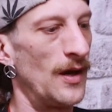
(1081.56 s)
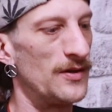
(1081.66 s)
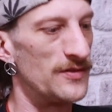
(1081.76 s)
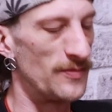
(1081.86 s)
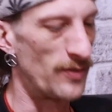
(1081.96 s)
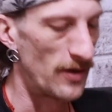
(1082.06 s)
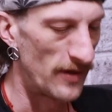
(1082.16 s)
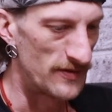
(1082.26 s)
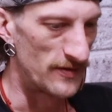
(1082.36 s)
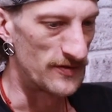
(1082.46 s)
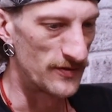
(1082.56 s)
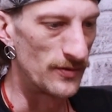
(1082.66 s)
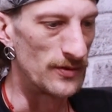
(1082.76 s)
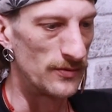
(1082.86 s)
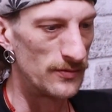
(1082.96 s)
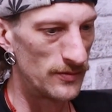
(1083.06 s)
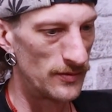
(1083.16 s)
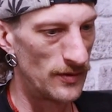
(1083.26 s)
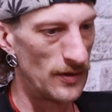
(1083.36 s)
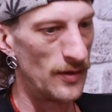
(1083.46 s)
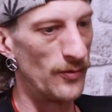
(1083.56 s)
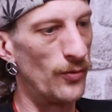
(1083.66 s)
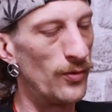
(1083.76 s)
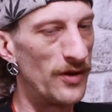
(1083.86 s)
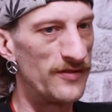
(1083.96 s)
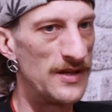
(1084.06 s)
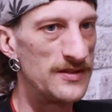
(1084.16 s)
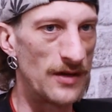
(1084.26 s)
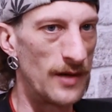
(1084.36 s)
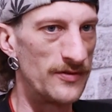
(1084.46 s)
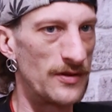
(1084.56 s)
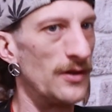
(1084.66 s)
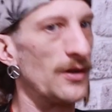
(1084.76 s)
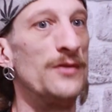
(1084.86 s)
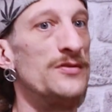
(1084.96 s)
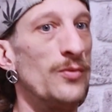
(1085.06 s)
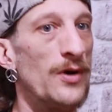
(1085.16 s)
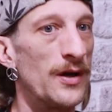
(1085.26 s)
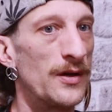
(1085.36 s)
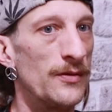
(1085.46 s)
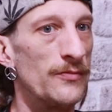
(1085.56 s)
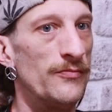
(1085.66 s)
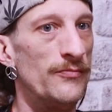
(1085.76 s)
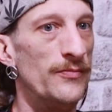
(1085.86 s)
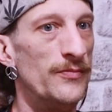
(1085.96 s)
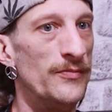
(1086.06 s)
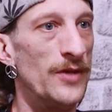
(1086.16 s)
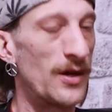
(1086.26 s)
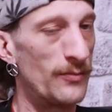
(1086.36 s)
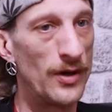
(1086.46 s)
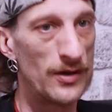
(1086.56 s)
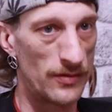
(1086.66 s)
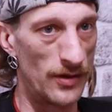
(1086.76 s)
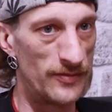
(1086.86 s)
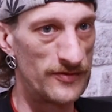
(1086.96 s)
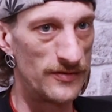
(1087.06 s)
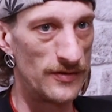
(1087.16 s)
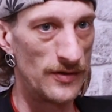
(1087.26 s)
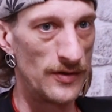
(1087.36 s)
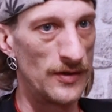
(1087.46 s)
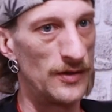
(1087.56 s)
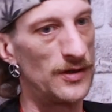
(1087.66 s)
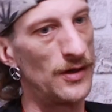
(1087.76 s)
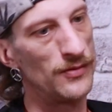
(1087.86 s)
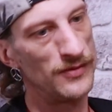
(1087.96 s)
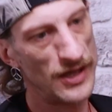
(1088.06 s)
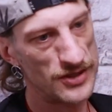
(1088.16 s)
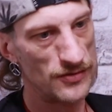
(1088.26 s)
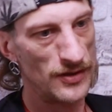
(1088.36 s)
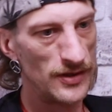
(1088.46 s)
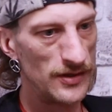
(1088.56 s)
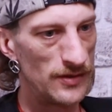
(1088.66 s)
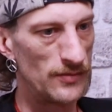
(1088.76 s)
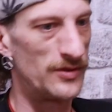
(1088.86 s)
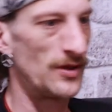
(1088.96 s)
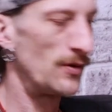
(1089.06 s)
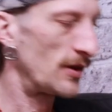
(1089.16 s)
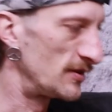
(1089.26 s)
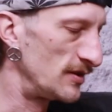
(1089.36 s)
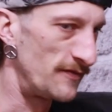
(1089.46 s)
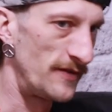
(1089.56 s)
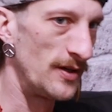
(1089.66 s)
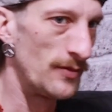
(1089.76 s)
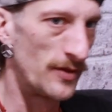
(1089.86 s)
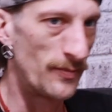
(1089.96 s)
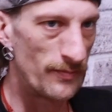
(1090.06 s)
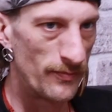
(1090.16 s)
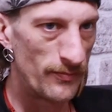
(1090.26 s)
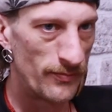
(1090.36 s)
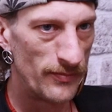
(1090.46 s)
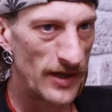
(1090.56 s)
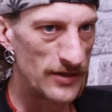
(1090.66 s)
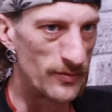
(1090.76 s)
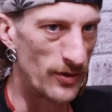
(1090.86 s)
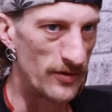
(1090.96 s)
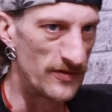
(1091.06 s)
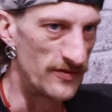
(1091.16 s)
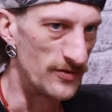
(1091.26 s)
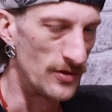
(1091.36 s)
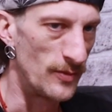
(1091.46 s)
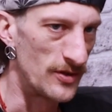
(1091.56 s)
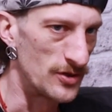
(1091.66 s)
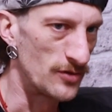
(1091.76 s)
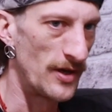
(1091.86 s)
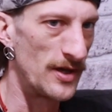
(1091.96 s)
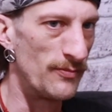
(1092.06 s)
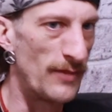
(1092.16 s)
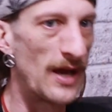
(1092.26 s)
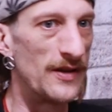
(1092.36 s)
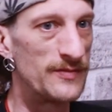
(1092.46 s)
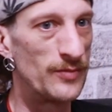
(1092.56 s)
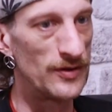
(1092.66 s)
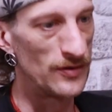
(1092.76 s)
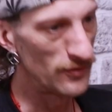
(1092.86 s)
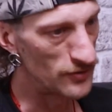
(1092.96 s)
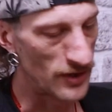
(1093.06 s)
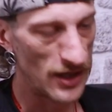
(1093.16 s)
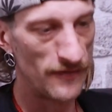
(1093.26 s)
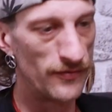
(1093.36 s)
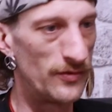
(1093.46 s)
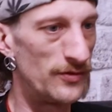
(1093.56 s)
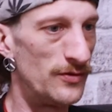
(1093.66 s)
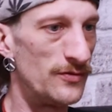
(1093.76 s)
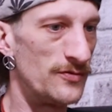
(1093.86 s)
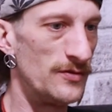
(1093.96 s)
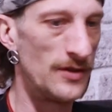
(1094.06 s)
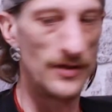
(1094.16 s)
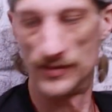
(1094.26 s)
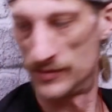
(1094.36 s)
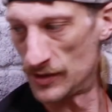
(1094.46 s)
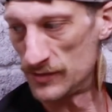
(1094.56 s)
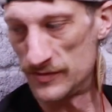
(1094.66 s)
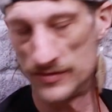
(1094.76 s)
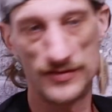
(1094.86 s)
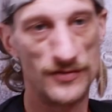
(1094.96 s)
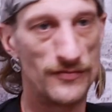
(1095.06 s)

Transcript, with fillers: and just apply that to the soil, all those enzymes are going to go to work like microbes. Now, naturally, we don't like to interfere with the natural processes too much, create an imbalance, but as long as you're careful and use dosages